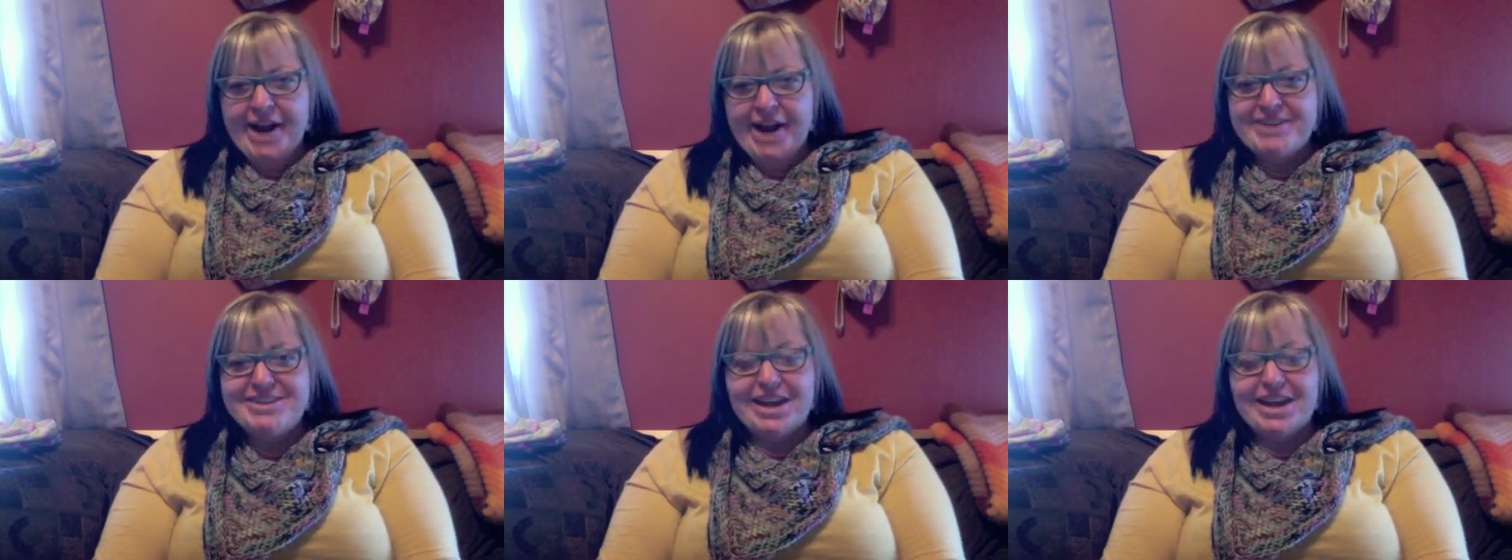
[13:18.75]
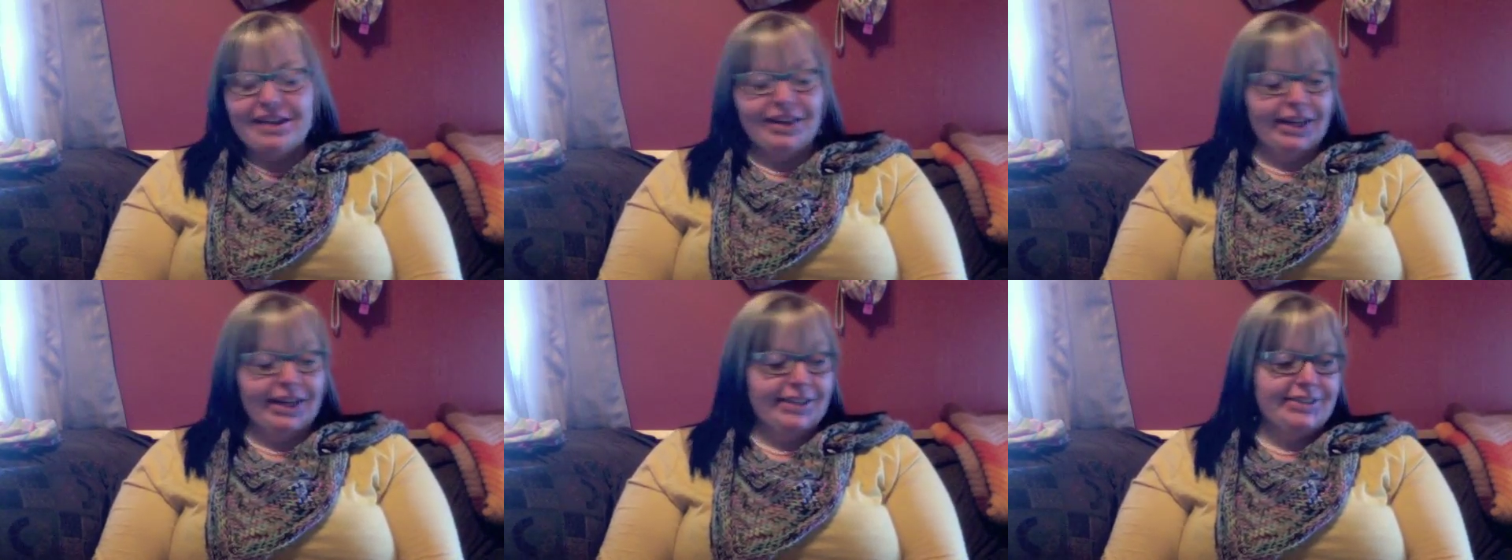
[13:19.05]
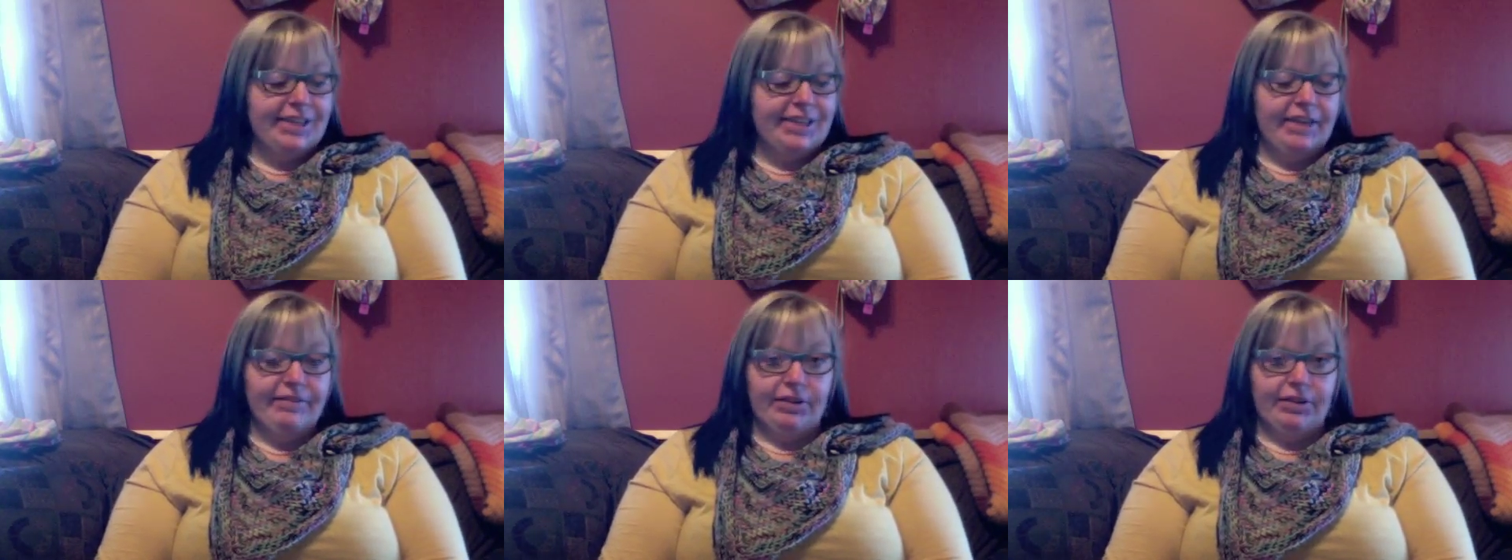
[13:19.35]
Daylight
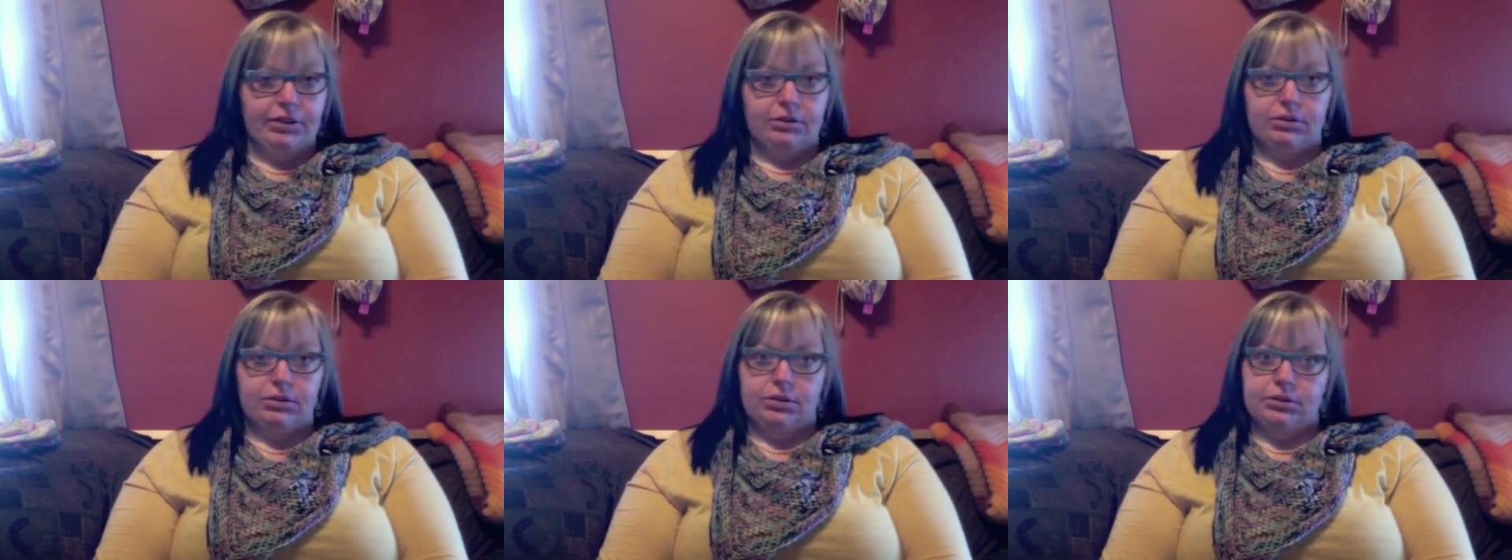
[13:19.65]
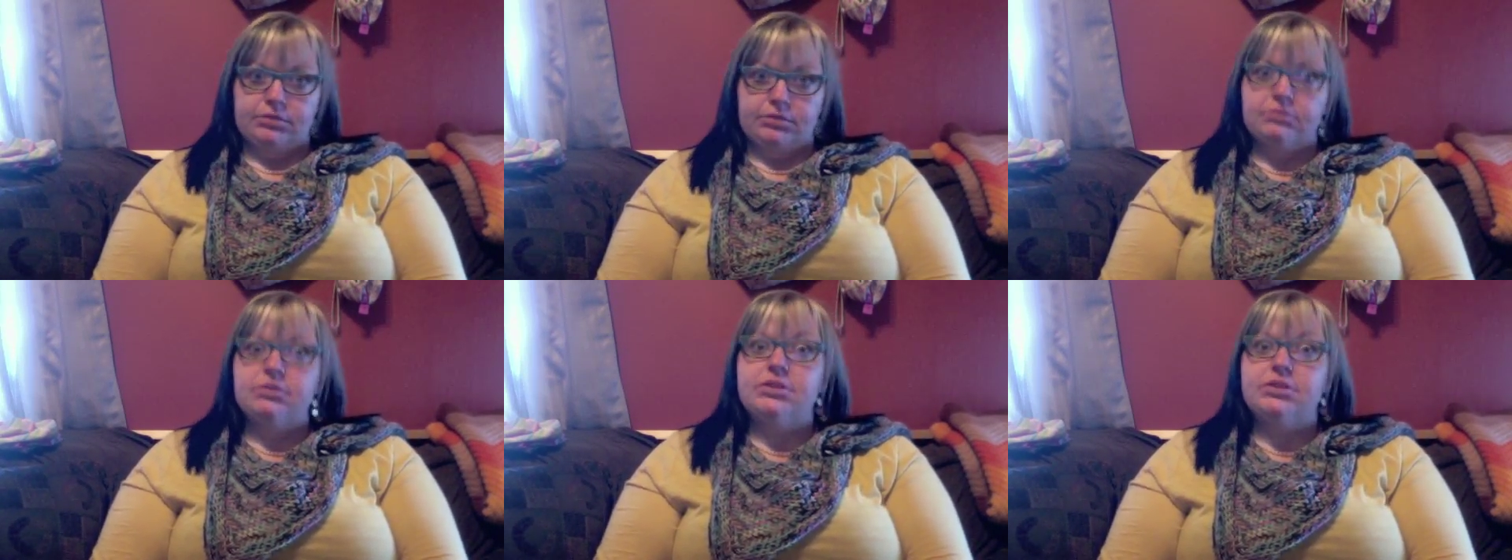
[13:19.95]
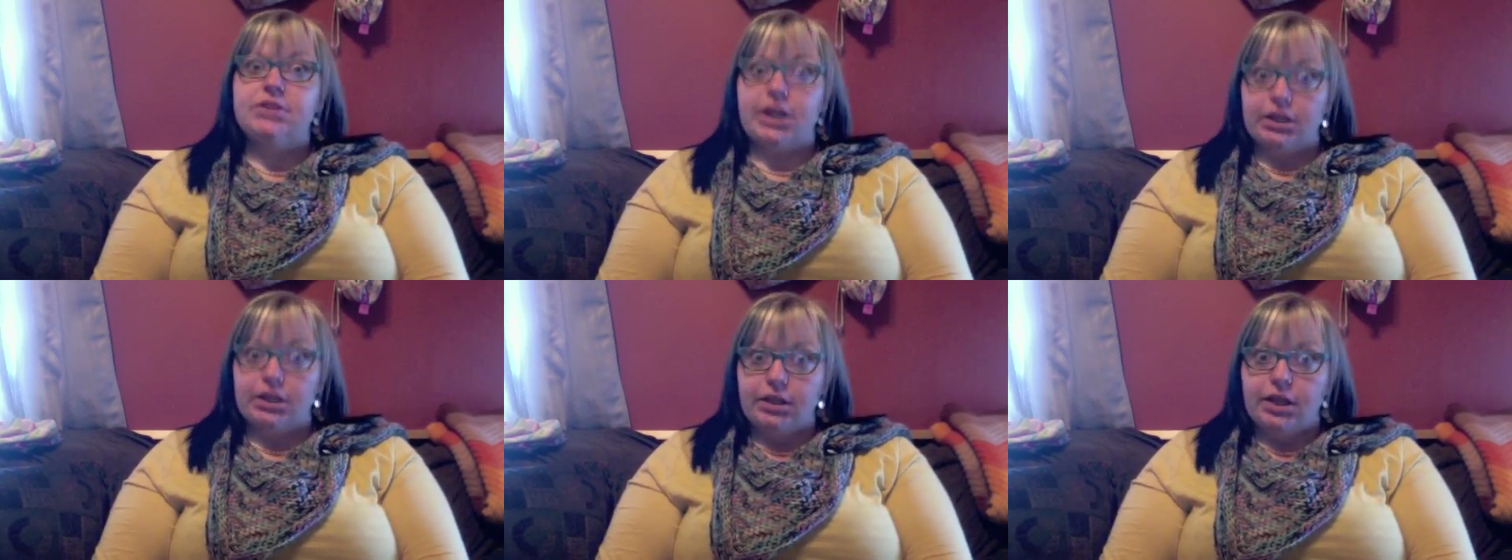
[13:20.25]

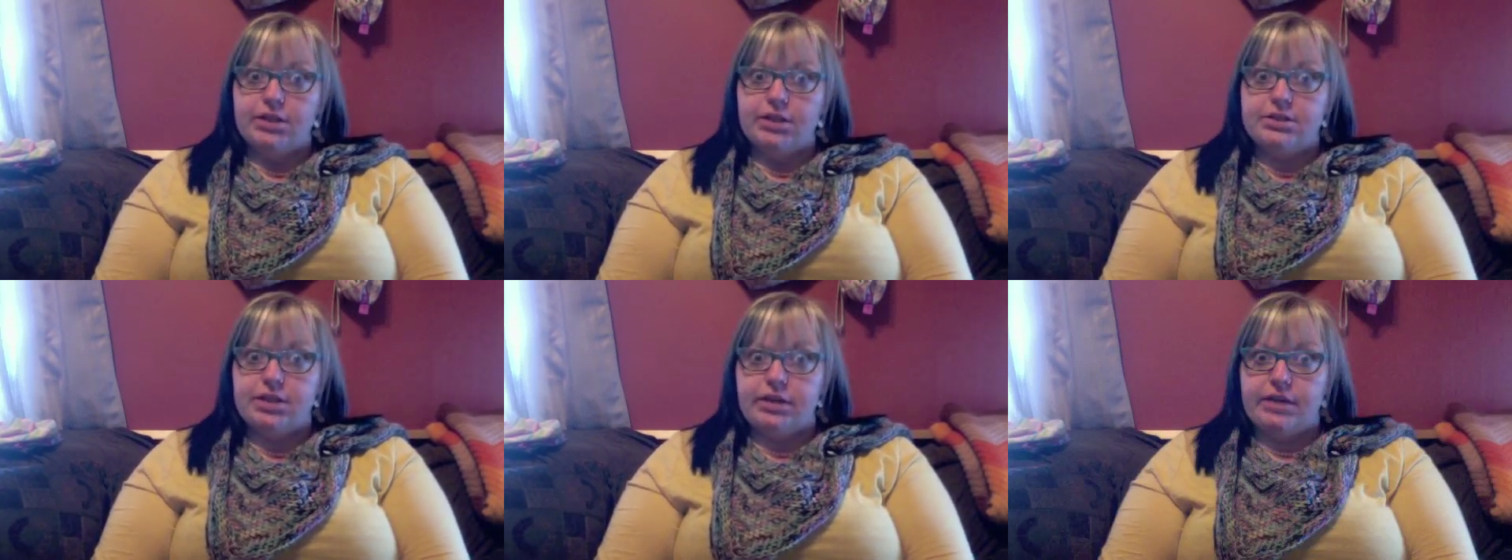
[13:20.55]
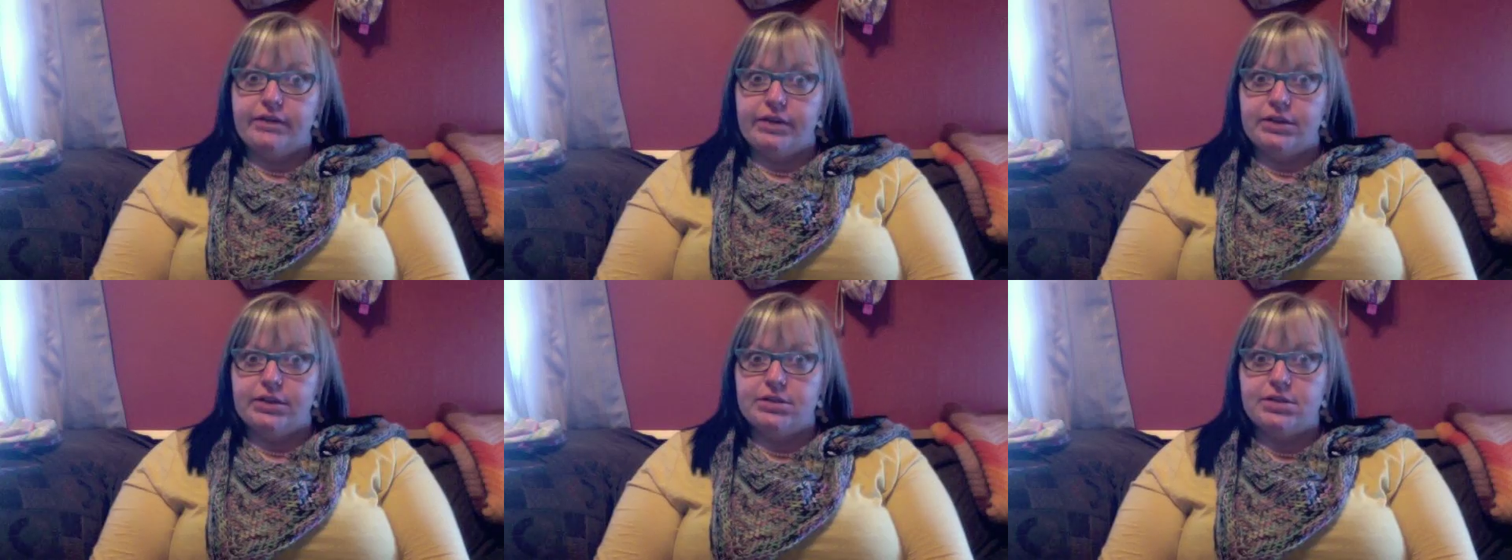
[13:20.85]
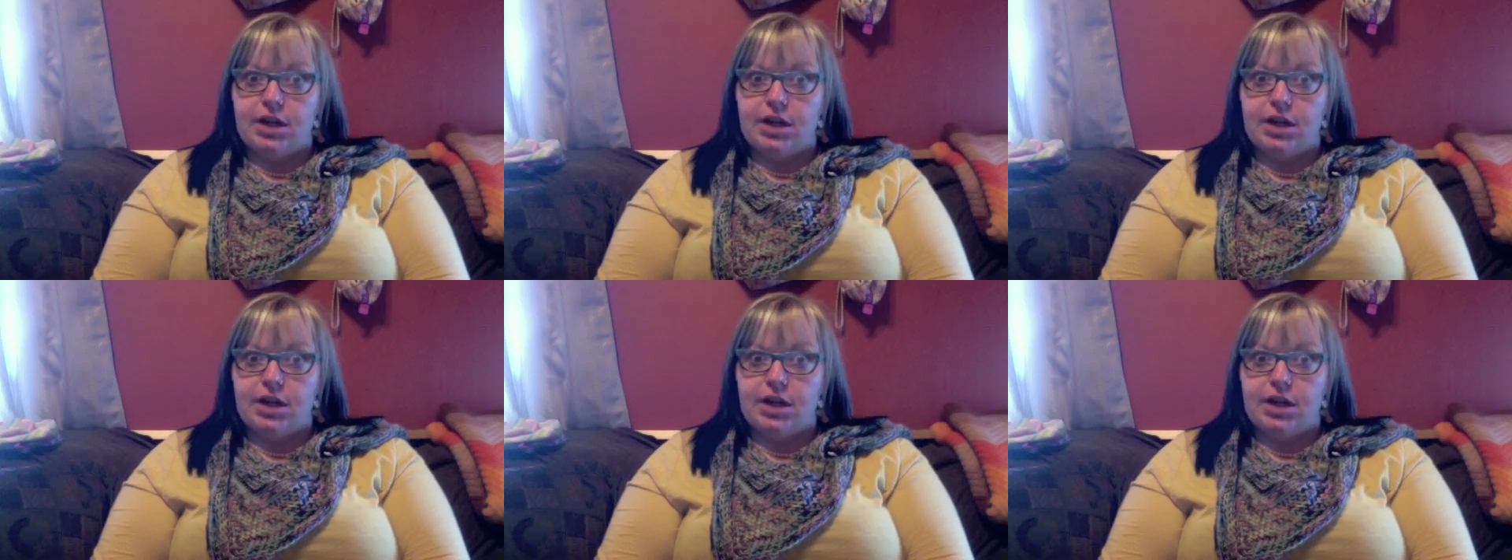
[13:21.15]
savings